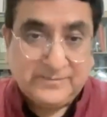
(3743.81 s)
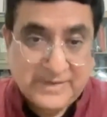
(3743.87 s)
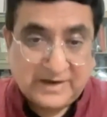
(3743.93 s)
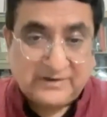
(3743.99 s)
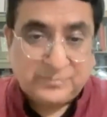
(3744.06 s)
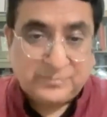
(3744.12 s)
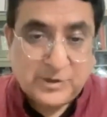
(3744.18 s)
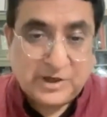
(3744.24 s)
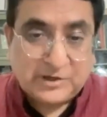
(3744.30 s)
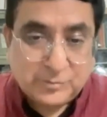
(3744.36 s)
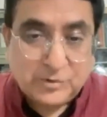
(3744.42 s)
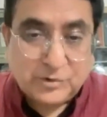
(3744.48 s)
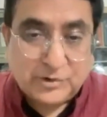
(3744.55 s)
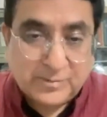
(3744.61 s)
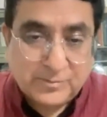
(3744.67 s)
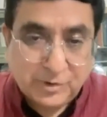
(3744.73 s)
That's much
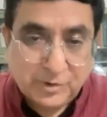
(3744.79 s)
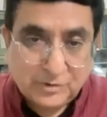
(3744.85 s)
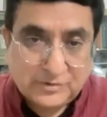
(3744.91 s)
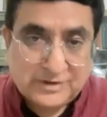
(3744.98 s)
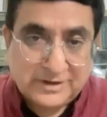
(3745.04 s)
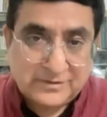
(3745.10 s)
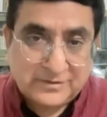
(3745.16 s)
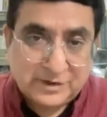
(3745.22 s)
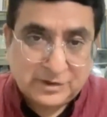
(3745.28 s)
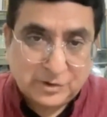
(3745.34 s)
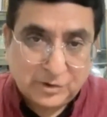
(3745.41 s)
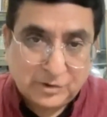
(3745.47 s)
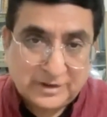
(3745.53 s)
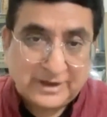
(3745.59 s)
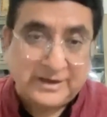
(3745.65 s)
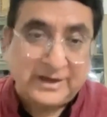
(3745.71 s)
more important in the
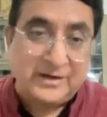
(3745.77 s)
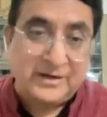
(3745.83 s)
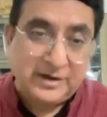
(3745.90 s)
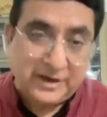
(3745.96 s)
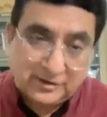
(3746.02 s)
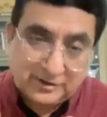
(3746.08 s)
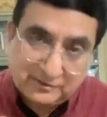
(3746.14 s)
long run. And